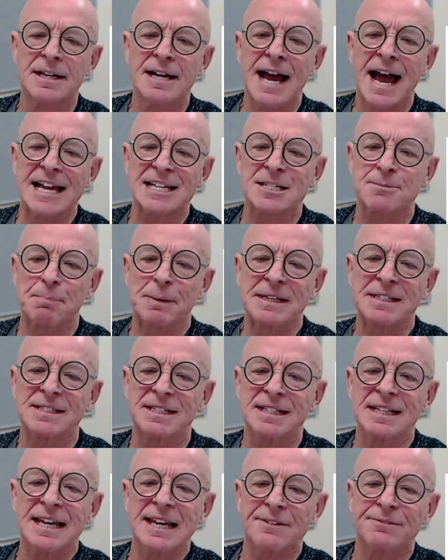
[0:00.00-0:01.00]
has been
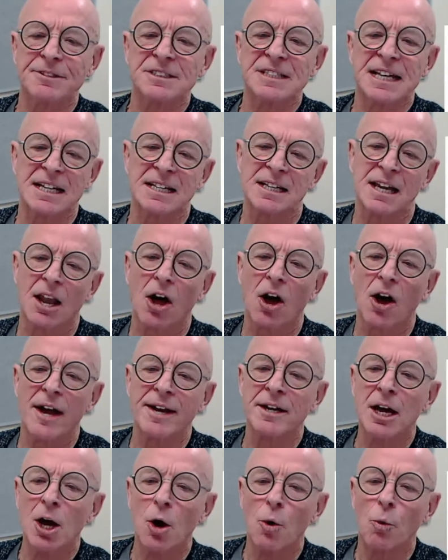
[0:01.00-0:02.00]
delivered in line